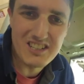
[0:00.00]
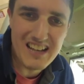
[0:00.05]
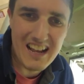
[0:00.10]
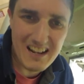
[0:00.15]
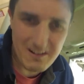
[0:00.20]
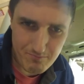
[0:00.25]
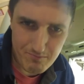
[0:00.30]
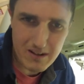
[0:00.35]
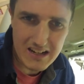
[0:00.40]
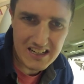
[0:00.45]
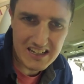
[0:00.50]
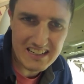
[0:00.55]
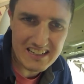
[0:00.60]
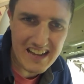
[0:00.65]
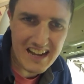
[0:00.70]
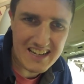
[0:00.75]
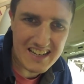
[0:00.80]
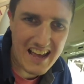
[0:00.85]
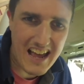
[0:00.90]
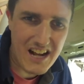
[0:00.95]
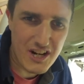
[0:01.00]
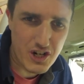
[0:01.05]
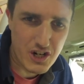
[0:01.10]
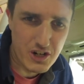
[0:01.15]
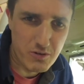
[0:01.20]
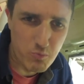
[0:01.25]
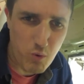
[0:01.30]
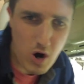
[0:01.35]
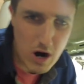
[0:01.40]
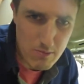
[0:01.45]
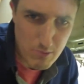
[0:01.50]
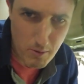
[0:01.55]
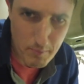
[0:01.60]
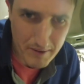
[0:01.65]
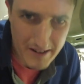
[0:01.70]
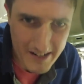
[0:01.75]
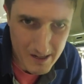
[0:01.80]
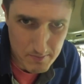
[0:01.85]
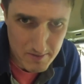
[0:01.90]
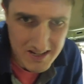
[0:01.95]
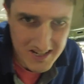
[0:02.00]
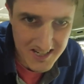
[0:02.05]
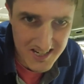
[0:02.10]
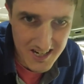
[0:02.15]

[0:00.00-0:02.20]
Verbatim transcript: just let we'll let the engine warm up a little bit.